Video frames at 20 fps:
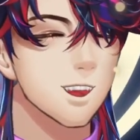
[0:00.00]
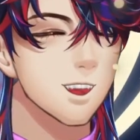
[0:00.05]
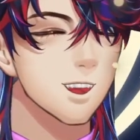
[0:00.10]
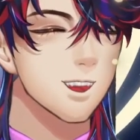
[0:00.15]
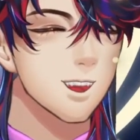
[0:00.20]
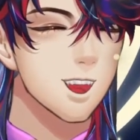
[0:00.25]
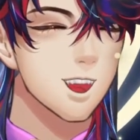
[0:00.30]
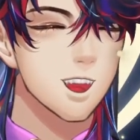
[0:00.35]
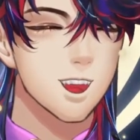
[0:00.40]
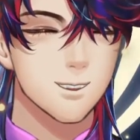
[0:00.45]

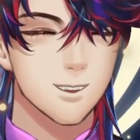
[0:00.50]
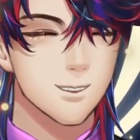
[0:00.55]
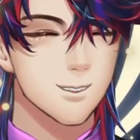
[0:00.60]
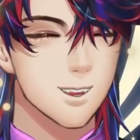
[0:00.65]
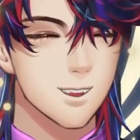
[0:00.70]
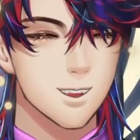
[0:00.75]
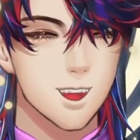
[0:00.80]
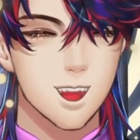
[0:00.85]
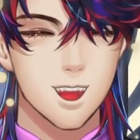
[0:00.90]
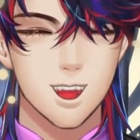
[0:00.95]
okay,
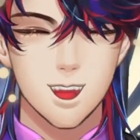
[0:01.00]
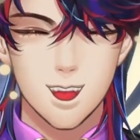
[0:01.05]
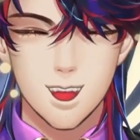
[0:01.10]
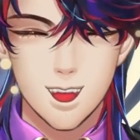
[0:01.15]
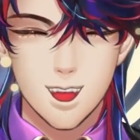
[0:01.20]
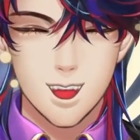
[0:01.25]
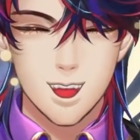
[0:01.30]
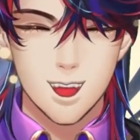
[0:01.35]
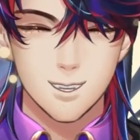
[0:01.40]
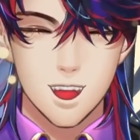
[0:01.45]

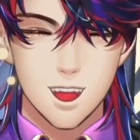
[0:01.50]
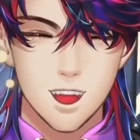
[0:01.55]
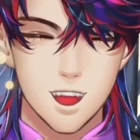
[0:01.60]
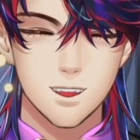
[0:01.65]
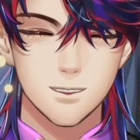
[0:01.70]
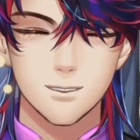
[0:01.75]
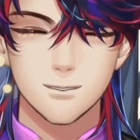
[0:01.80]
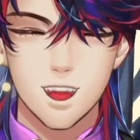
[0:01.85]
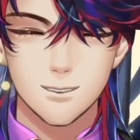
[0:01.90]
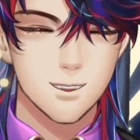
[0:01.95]
Sensei got
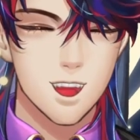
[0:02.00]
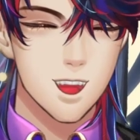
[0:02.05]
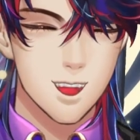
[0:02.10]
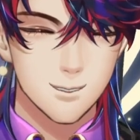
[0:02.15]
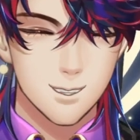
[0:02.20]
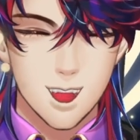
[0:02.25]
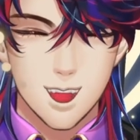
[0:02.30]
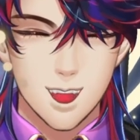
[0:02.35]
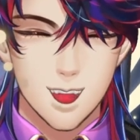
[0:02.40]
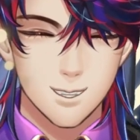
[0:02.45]
lost. Uh,
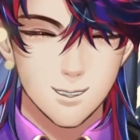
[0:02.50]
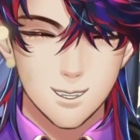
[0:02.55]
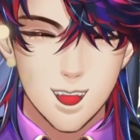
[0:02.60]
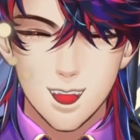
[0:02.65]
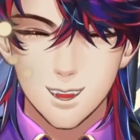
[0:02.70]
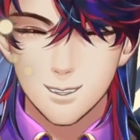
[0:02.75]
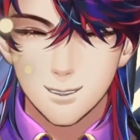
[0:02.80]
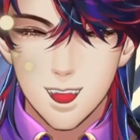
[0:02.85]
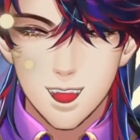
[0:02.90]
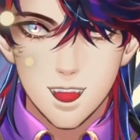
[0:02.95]
Sensei gets
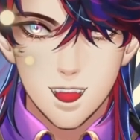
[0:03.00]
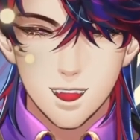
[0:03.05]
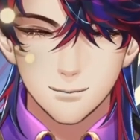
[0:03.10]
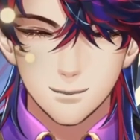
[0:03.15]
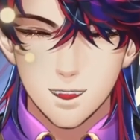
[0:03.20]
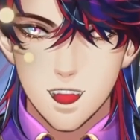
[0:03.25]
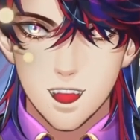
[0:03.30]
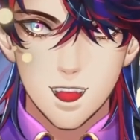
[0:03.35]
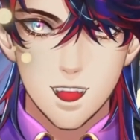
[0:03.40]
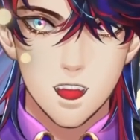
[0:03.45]
lost in the
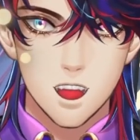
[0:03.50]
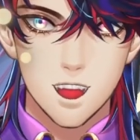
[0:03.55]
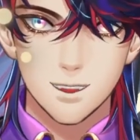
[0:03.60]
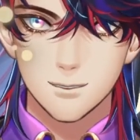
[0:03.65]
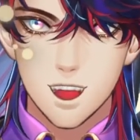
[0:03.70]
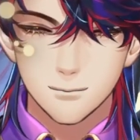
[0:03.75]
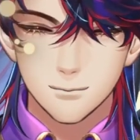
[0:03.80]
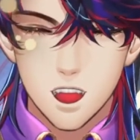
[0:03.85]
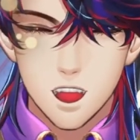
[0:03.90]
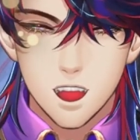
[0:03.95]
in the middle of
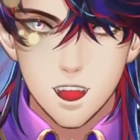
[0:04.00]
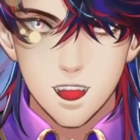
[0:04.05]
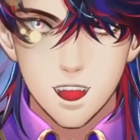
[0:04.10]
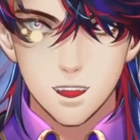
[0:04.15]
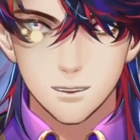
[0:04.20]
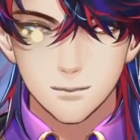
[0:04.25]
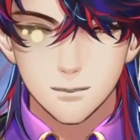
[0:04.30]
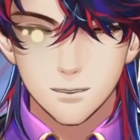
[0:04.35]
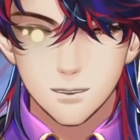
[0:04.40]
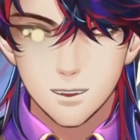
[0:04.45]
the
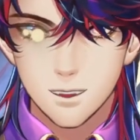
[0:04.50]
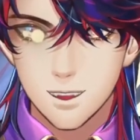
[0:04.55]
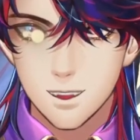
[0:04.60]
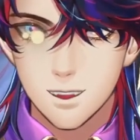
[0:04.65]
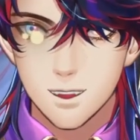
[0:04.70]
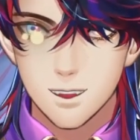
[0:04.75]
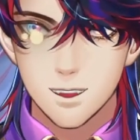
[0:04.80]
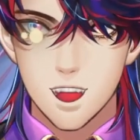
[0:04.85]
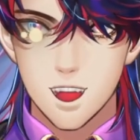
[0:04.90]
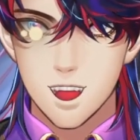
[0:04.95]
town.
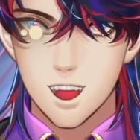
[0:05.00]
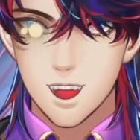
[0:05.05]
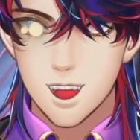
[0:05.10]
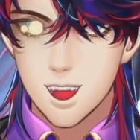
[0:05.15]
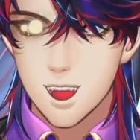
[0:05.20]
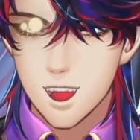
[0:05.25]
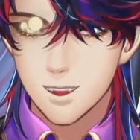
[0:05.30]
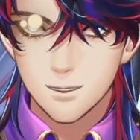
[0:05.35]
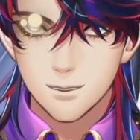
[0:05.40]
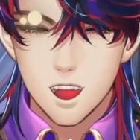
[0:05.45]

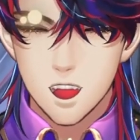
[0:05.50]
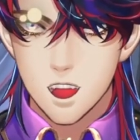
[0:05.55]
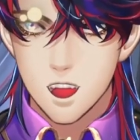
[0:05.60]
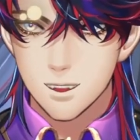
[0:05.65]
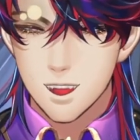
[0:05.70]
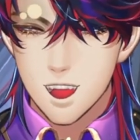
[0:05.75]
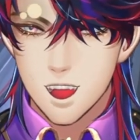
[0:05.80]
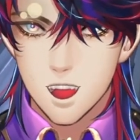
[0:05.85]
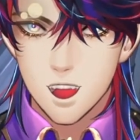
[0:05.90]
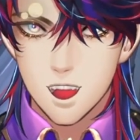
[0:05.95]
I
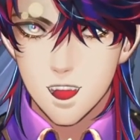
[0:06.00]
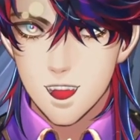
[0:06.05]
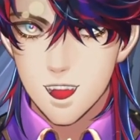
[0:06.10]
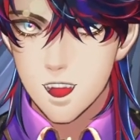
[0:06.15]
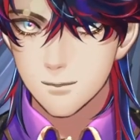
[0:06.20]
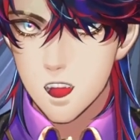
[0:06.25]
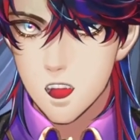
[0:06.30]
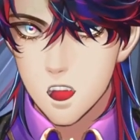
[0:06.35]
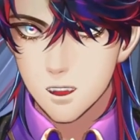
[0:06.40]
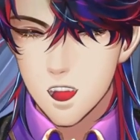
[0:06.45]
literally do
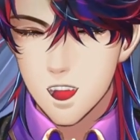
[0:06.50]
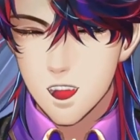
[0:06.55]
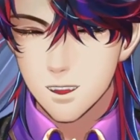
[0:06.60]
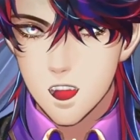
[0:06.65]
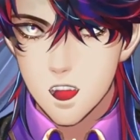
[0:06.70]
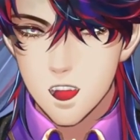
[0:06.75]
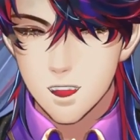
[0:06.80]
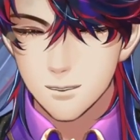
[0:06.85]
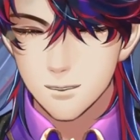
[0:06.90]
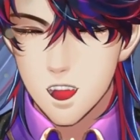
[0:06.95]
not notice
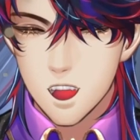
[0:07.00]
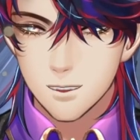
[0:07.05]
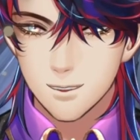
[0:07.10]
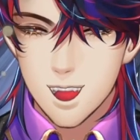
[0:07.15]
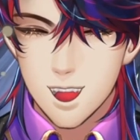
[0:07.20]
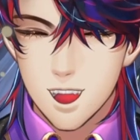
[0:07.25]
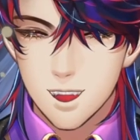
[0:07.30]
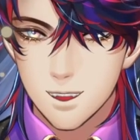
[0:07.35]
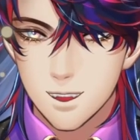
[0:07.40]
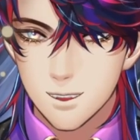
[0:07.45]
the cat
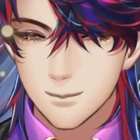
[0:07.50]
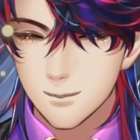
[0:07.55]
ears.